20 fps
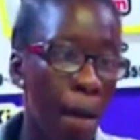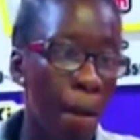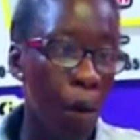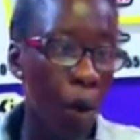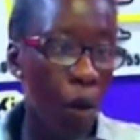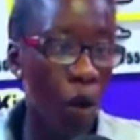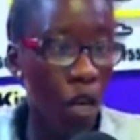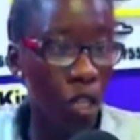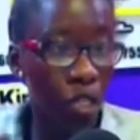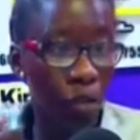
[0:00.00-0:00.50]

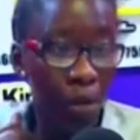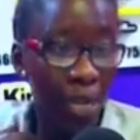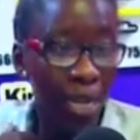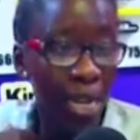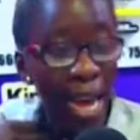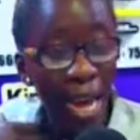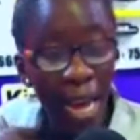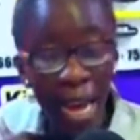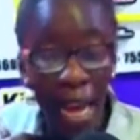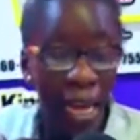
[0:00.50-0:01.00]
because me
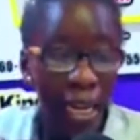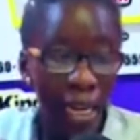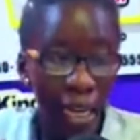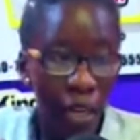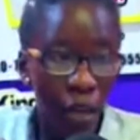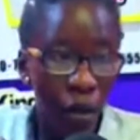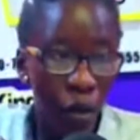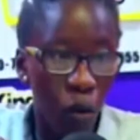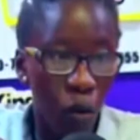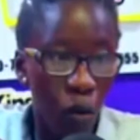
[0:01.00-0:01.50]
na
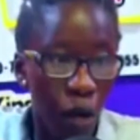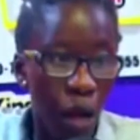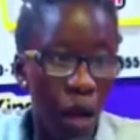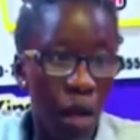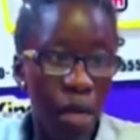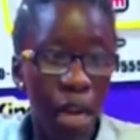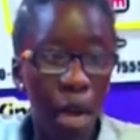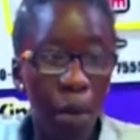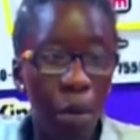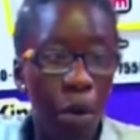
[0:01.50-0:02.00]
kane no
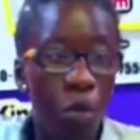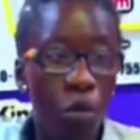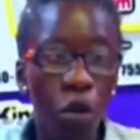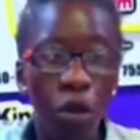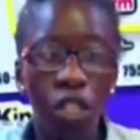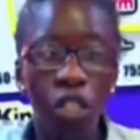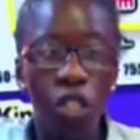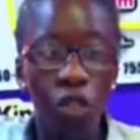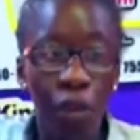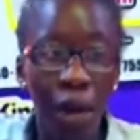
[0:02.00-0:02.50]
na me mo
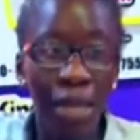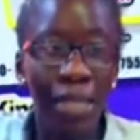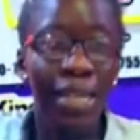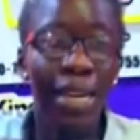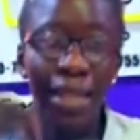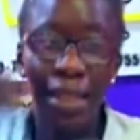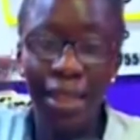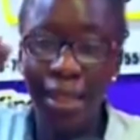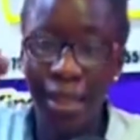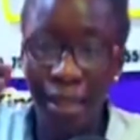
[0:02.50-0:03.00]

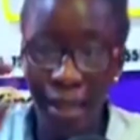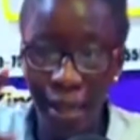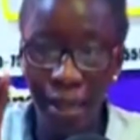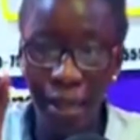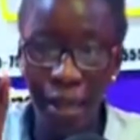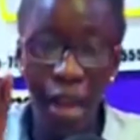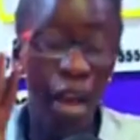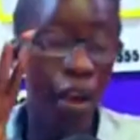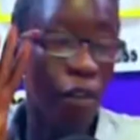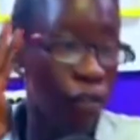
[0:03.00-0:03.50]
chiwade
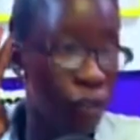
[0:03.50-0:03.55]
3